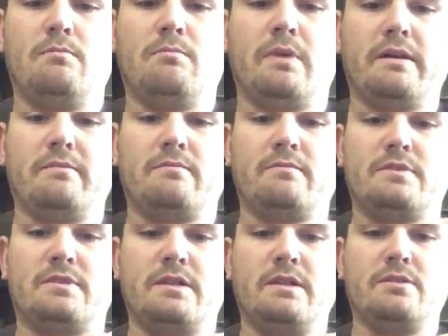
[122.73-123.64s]
my
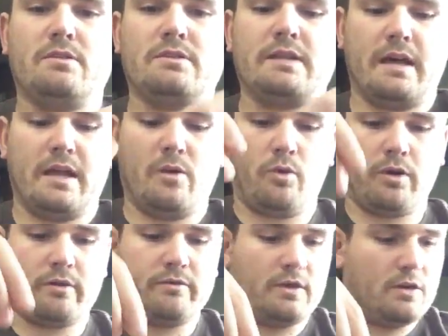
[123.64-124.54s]
seasonal tying
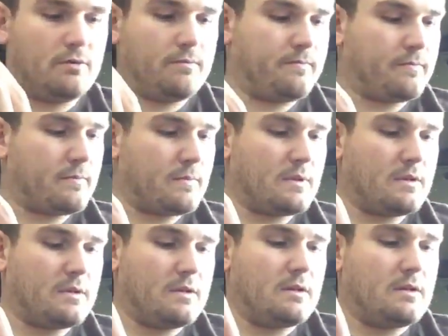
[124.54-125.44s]
workflow.
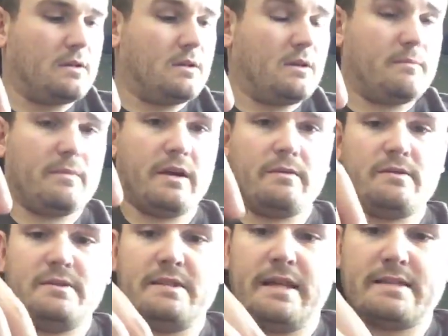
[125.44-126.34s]
My
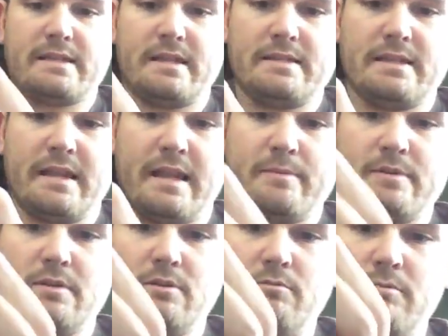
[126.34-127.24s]
desk is an
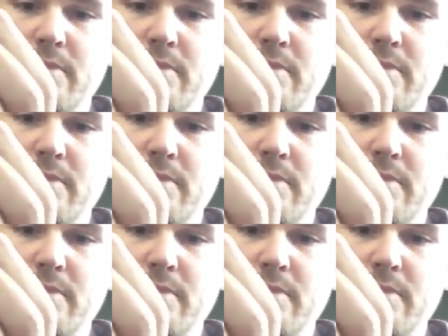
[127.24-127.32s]
absolute